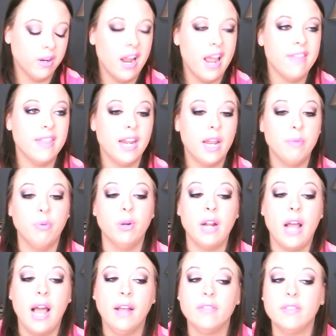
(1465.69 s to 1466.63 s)
and then I put
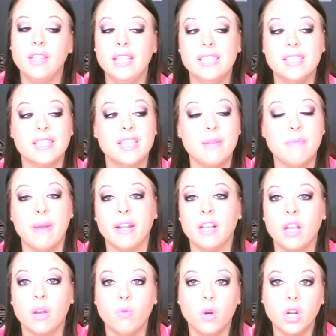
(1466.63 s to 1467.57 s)
on these
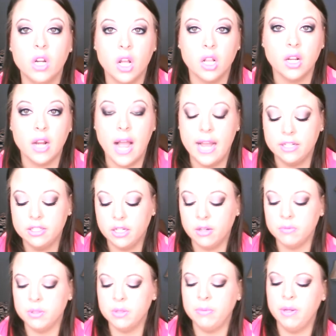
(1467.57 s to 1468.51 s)
depending on what color eyeshadow
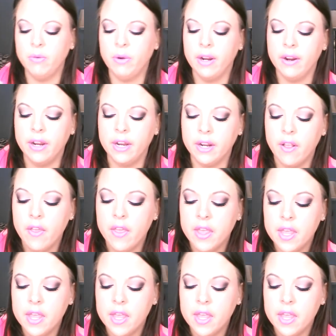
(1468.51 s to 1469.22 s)
I'm going to be wearing.